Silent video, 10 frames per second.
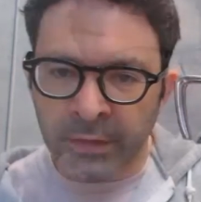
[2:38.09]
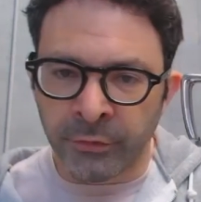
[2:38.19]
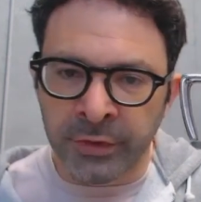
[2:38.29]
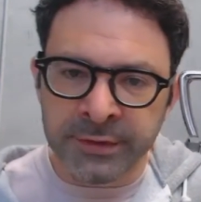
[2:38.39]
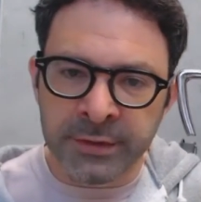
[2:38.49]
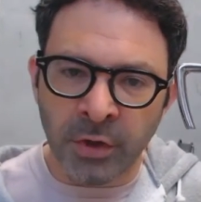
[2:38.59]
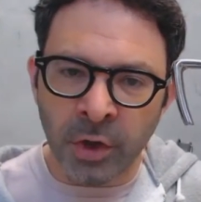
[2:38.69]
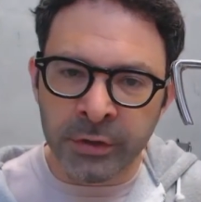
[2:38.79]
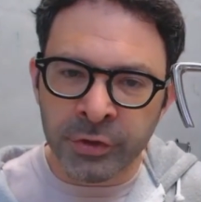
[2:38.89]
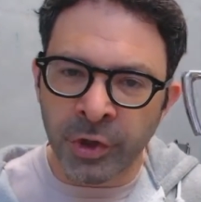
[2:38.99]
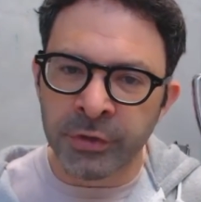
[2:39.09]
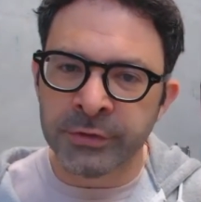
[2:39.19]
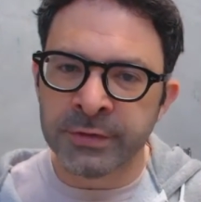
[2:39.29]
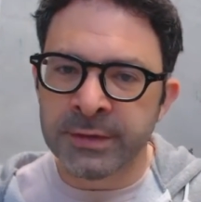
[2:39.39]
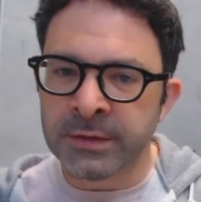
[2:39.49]
The reason I
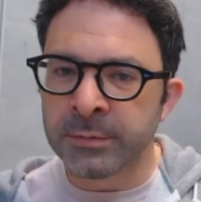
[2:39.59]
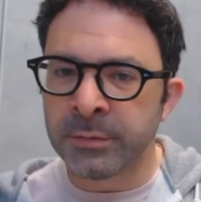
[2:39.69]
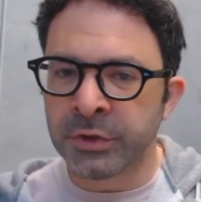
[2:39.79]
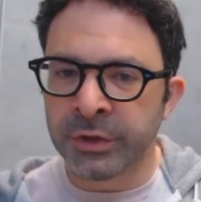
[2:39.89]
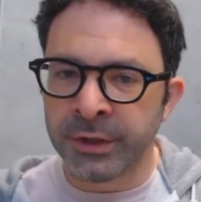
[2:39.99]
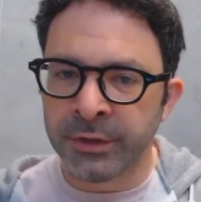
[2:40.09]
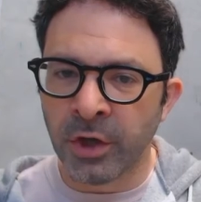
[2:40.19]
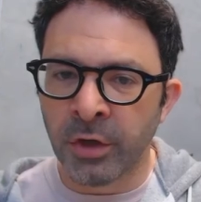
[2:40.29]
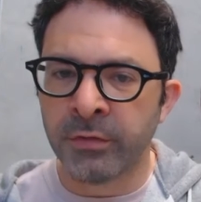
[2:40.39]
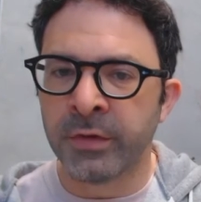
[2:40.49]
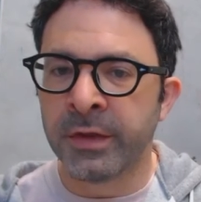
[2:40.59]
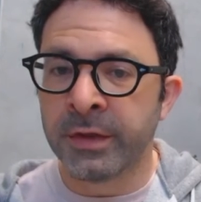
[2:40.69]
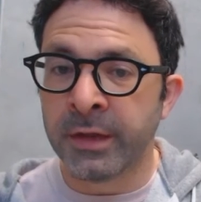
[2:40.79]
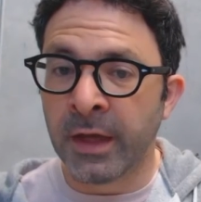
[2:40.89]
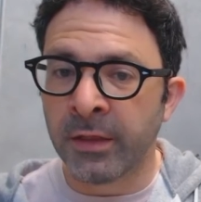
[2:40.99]
chose this machine over
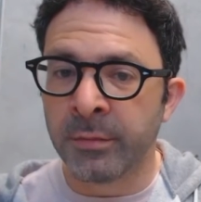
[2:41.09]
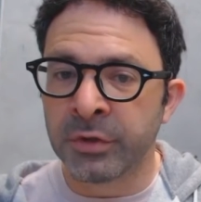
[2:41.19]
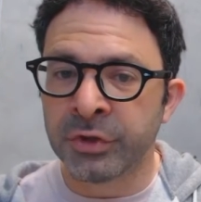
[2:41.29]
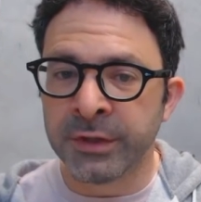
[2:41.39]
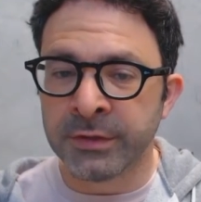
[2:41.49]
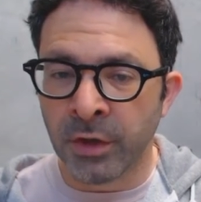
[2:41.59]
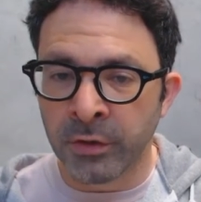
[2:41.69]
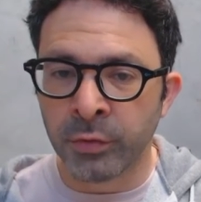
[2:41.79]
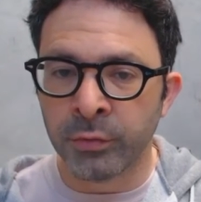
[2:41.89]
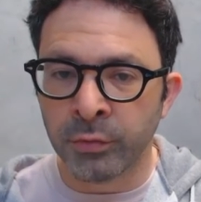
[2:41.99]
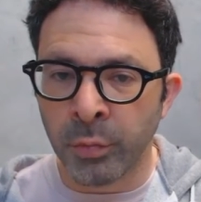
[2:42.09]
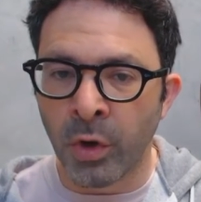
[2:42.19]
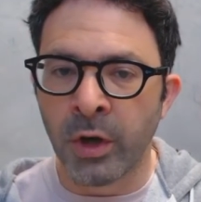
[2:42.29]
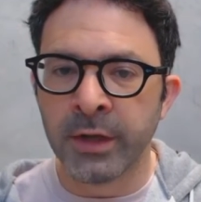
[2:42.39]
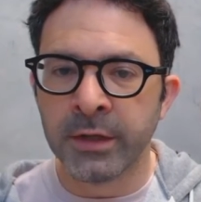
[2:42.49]
the other machines I could
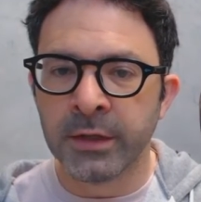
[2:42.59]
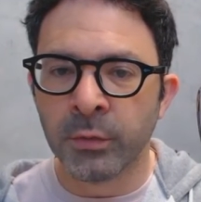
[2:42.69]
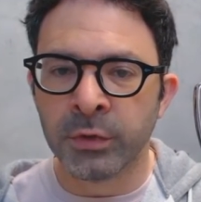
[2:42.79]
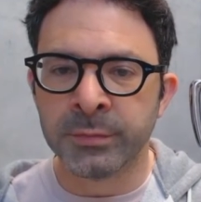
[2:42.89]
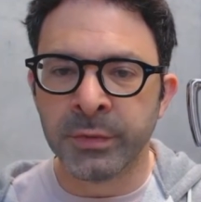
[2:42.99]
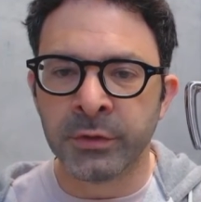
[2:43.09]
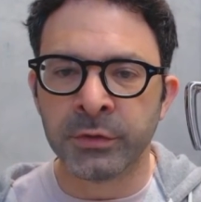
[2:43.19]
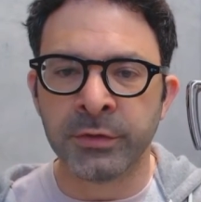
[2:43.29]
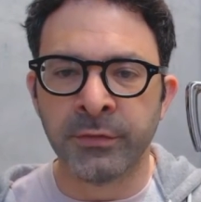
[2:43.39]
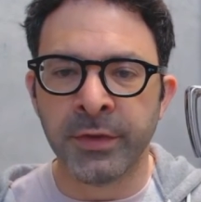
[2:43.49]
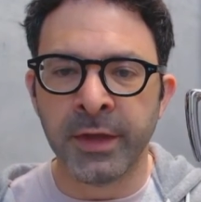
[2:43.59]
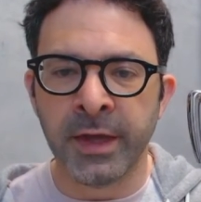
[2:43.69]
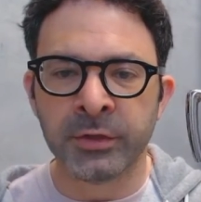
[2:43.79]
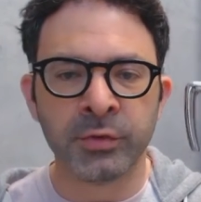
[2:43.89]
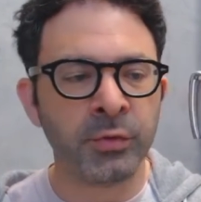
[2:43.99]
buy was because of the
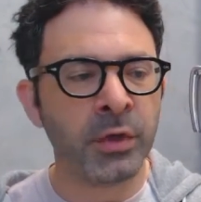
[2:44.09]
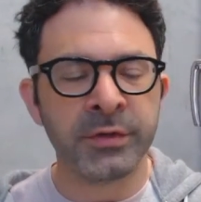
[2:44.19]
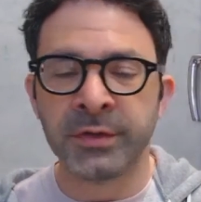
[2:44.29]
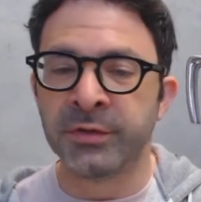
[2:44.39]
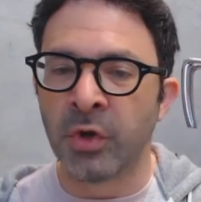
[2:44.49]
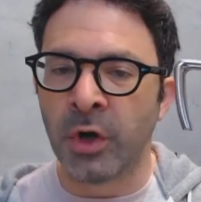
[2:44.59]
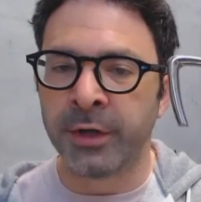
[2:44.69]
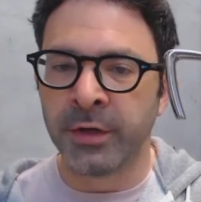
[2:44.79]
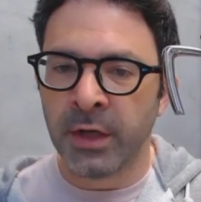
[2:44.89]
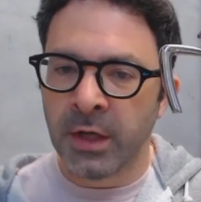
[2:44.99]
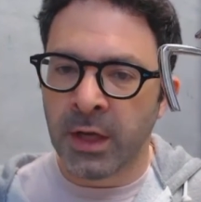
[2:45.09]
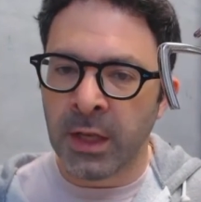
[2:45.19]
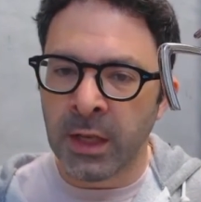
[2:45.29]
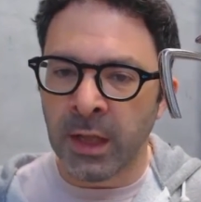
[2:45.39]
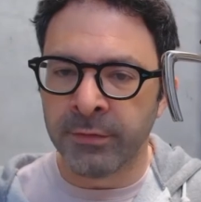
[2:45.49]
actual design. I
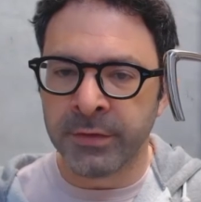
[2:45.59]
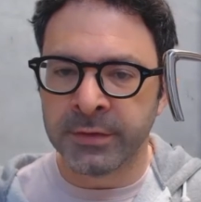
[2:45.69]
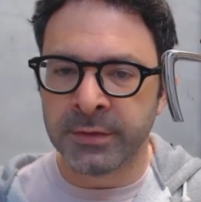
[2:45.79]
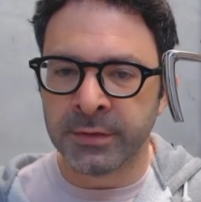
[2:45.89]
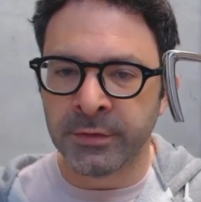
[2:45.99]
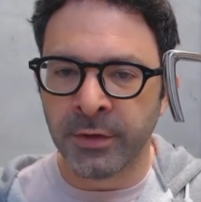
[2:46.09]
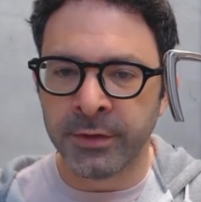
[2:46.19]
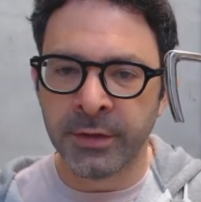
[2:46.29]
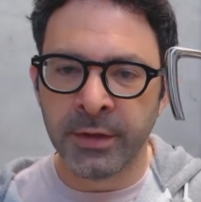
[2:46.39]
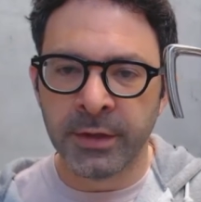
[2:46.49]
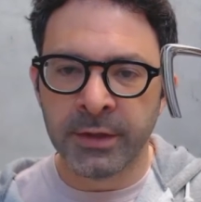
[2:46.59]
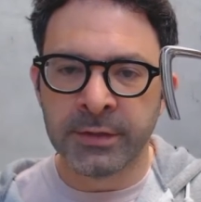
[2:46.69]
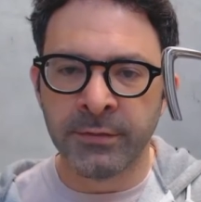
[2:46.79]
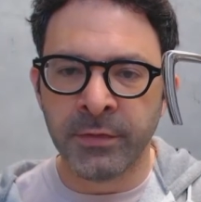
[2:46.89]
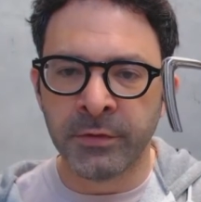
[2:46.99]
love this design.
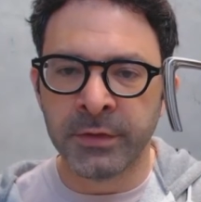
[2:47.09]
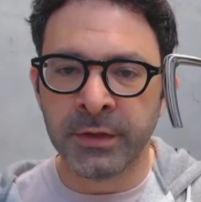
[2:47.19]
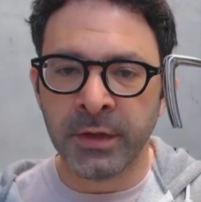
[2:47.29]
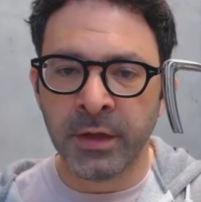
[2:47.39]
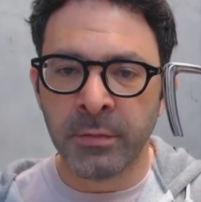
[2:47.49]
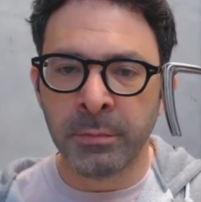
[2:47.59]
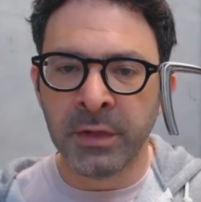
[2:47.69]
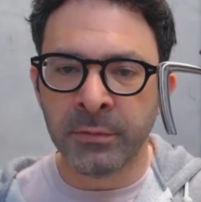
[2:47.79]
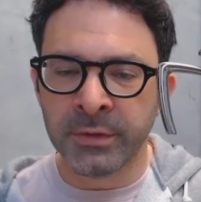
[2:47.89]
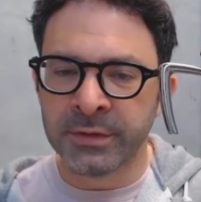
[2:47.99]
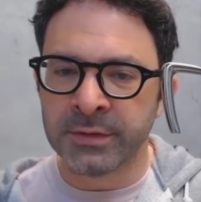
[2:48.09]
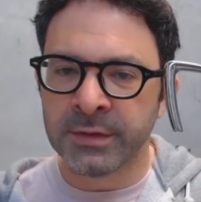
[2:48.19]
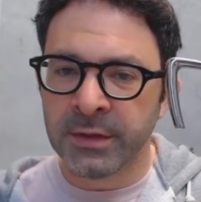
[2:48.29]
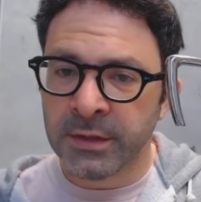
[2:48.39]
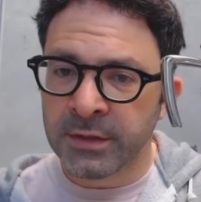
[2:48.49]
It's a very minimalist
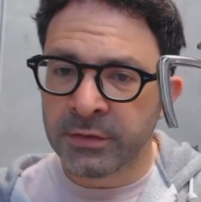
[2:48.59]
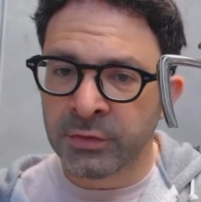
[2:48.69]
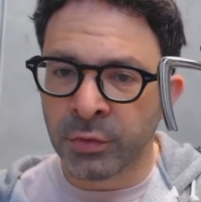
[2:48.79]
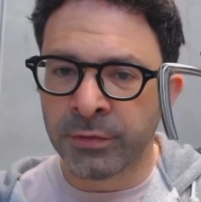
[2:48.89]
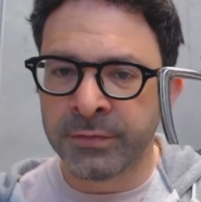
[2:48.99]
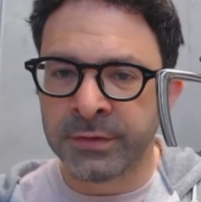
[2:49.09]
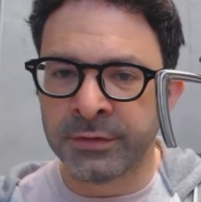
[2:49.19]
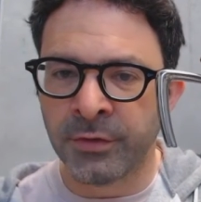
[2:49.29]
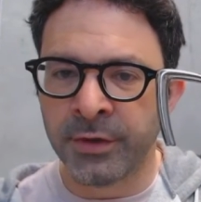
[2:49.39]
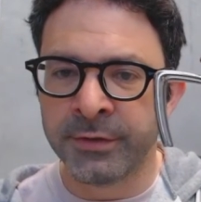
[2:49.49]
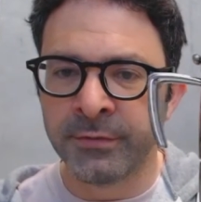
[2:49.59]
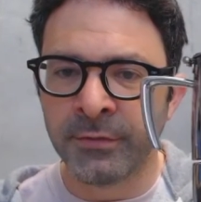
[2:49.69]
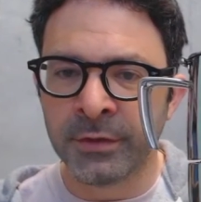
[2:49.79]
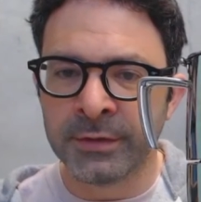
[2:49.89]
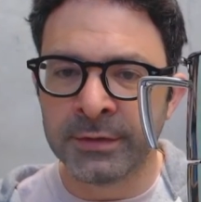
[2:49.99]
sort of design,
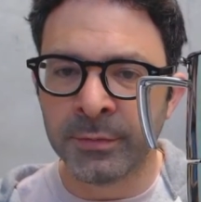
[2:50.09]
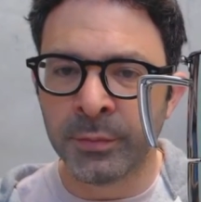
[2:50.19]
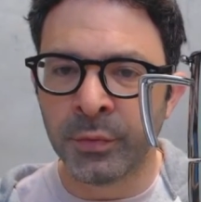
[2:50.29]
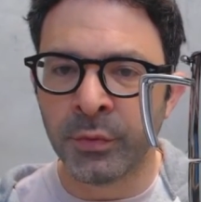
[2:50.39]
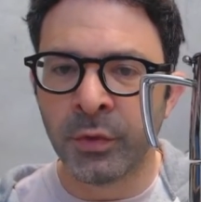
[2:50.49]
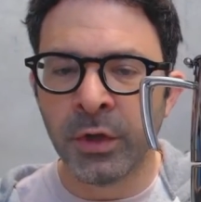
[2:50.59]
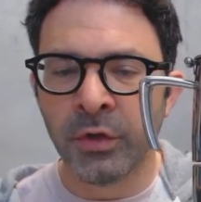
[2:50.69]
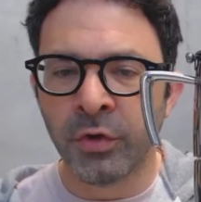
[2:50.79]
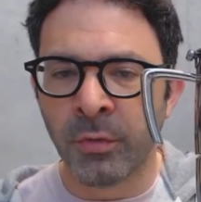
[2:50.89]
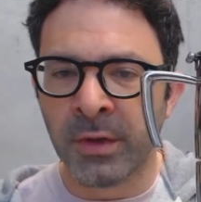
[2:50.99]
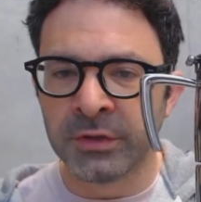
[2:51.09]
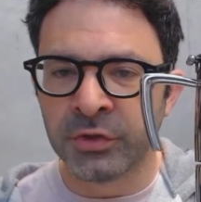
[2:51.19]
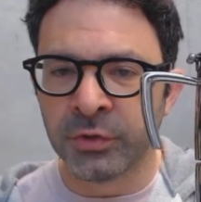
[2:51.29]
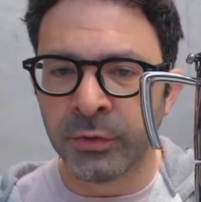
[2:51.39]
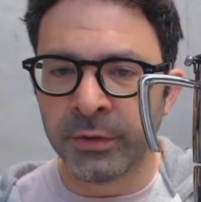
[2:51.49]
very simple, not much
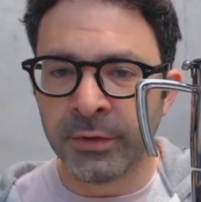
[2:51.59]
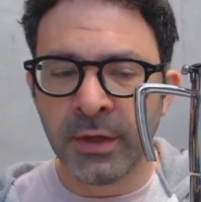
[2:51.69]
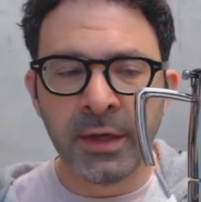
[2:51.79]
to it.